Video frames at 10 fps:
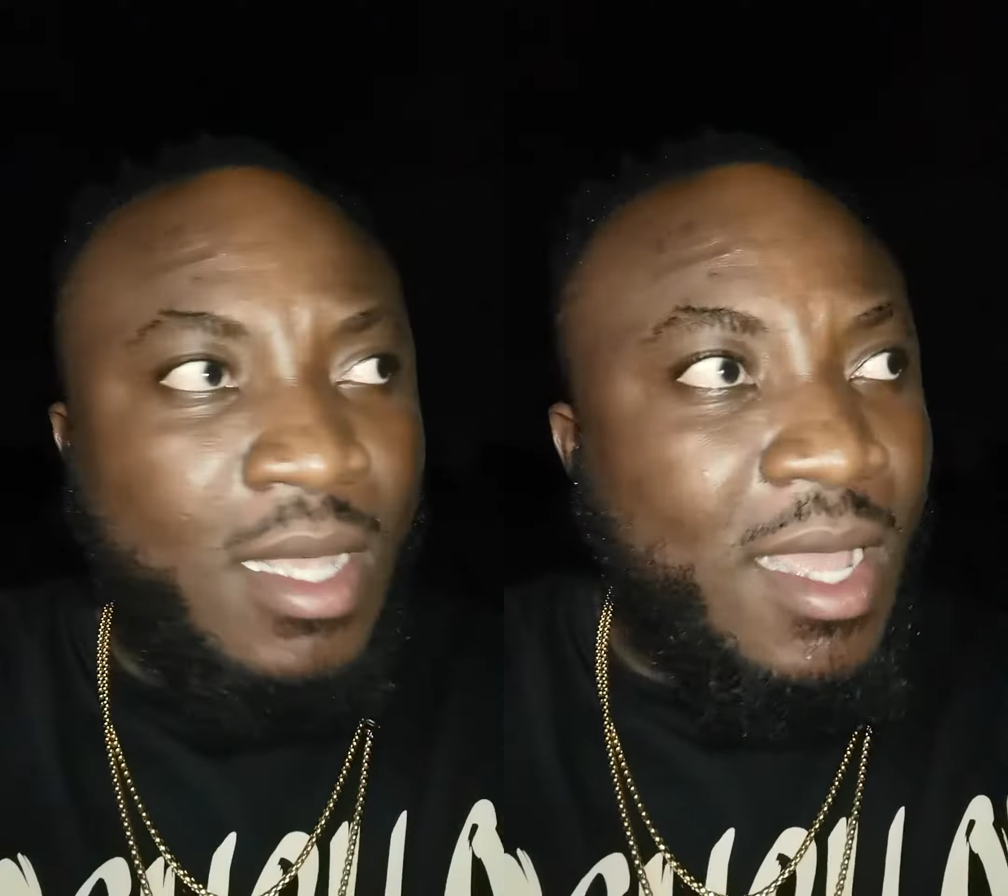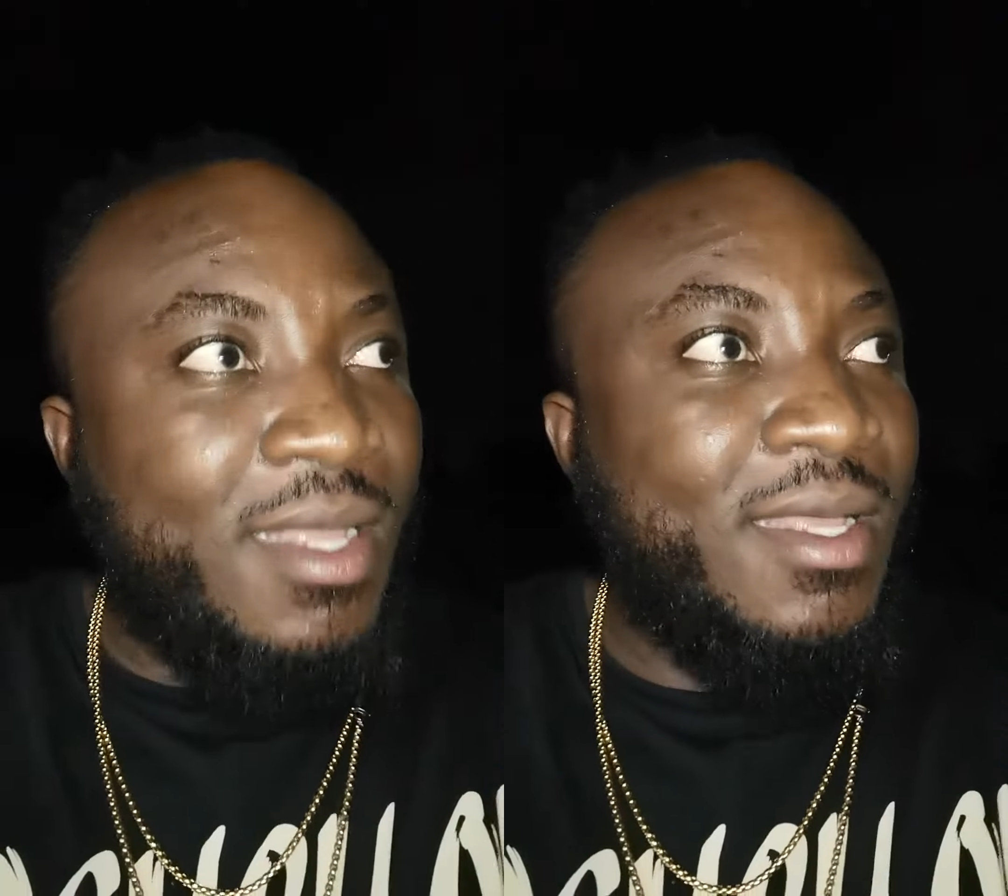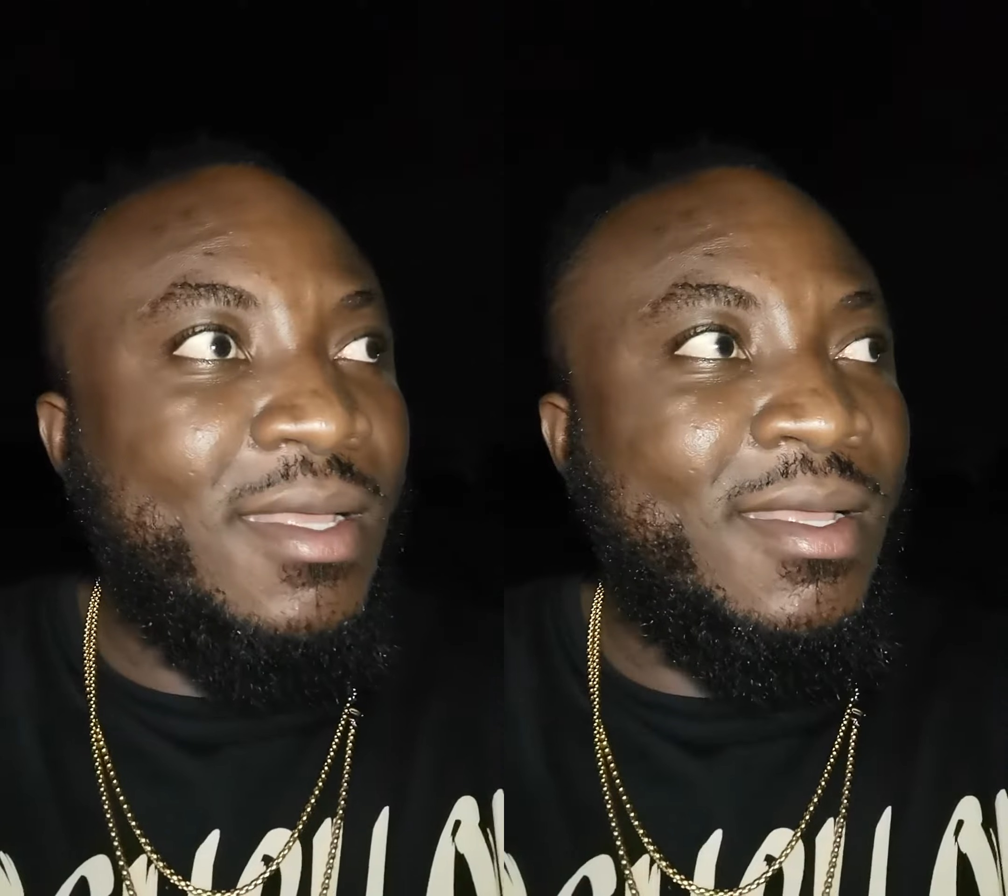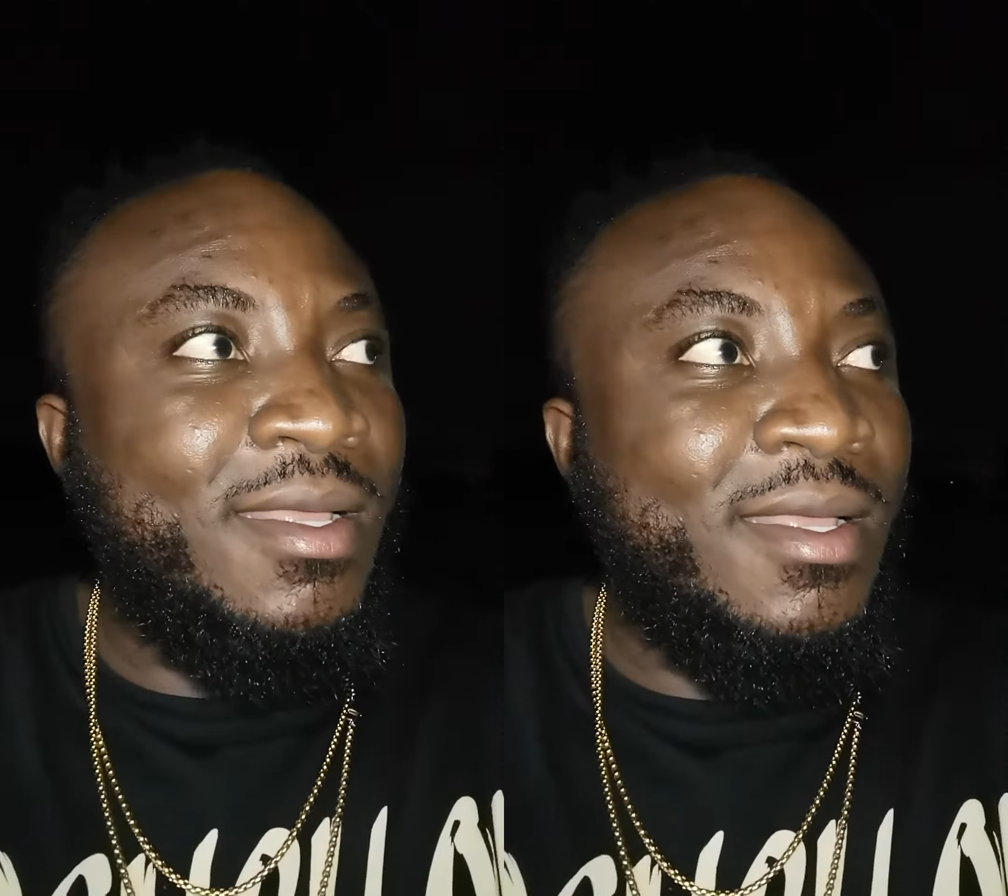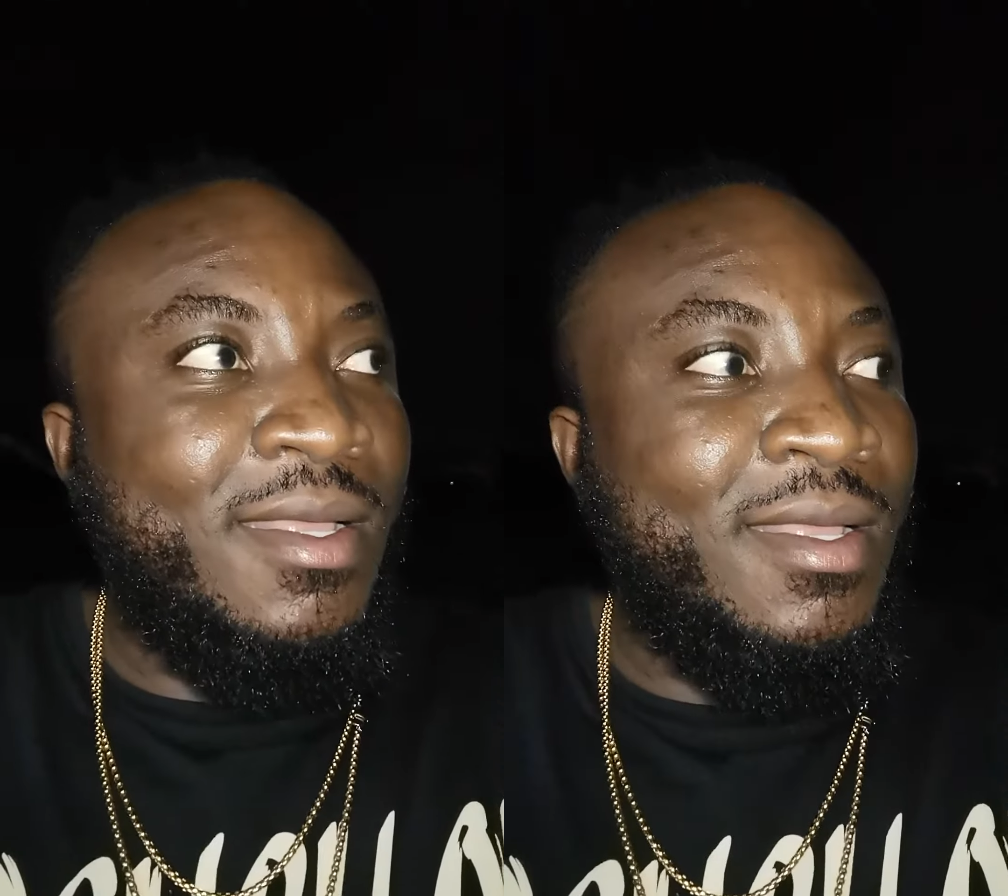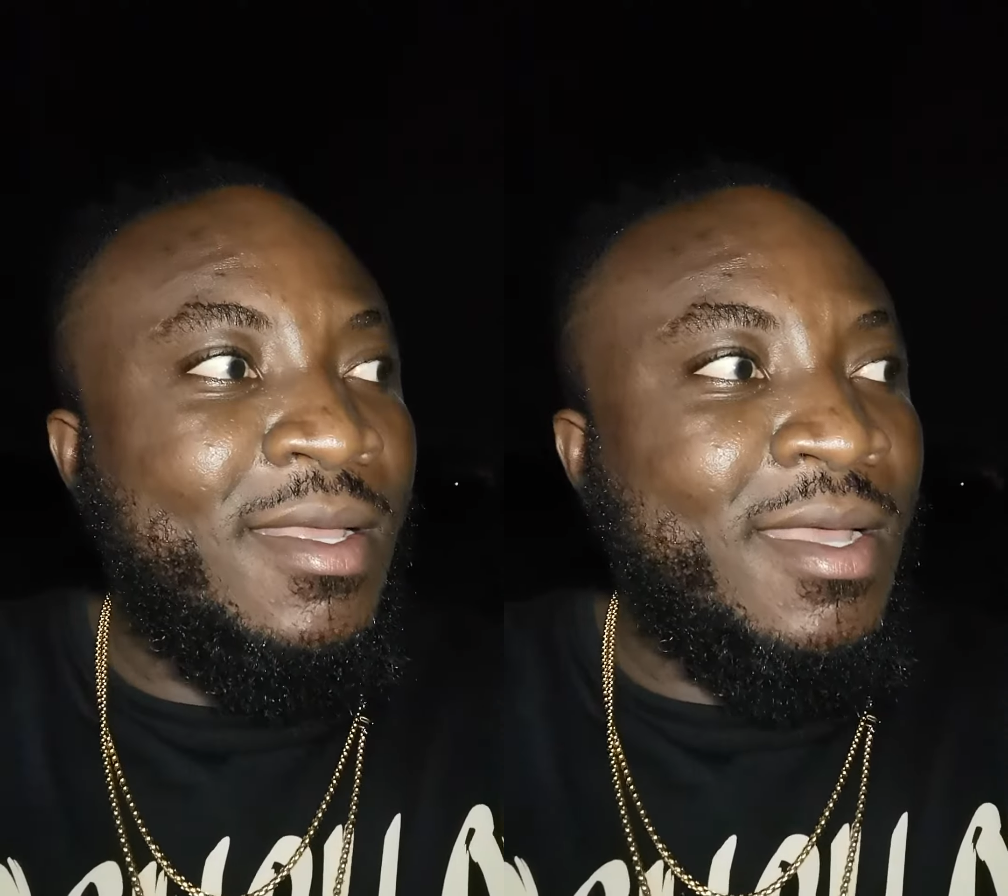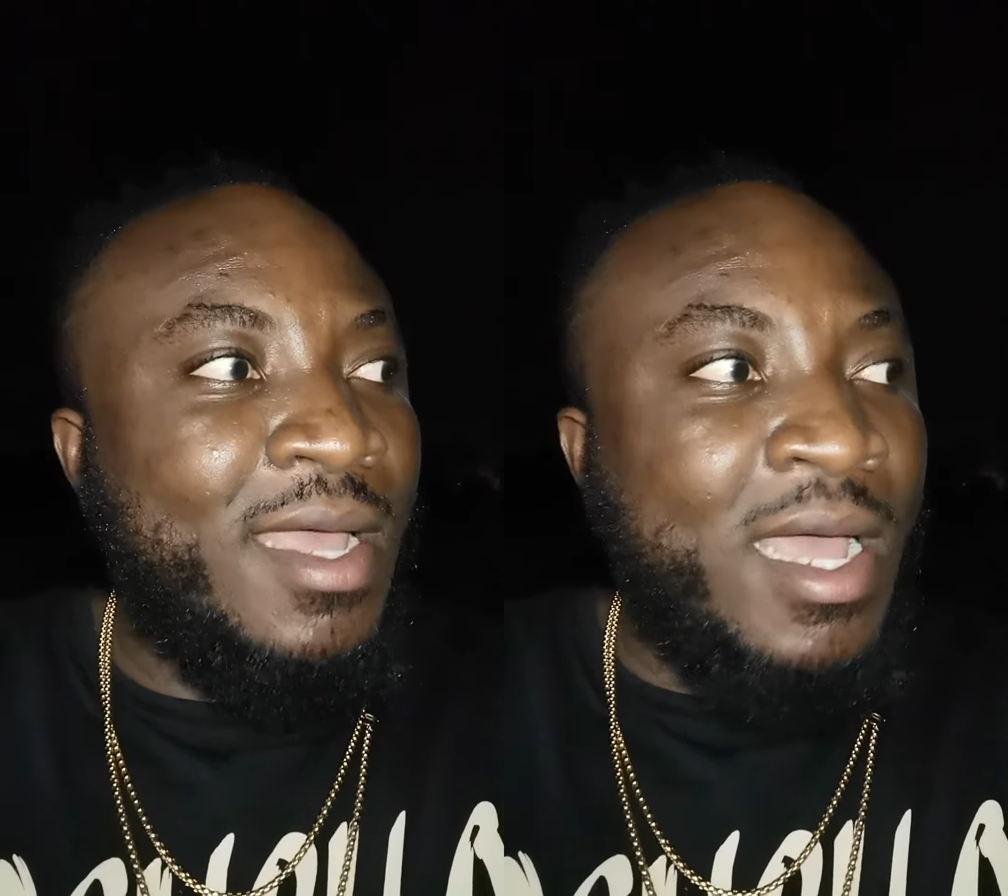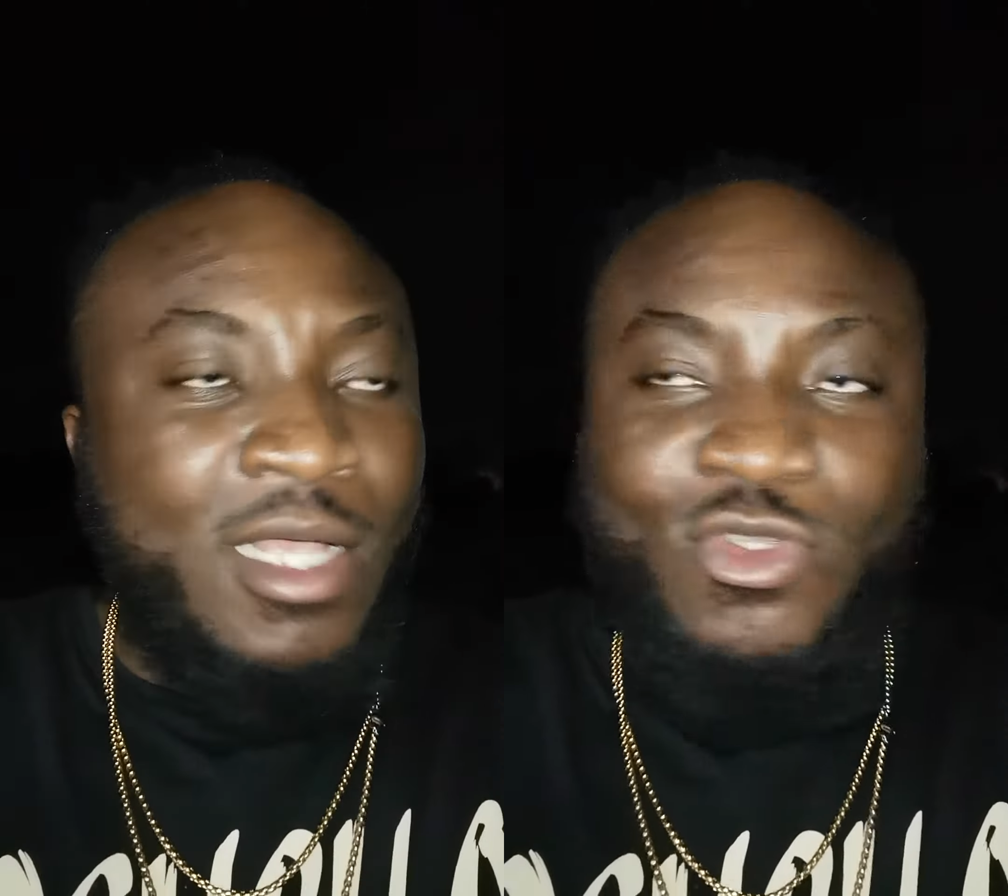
Hey. I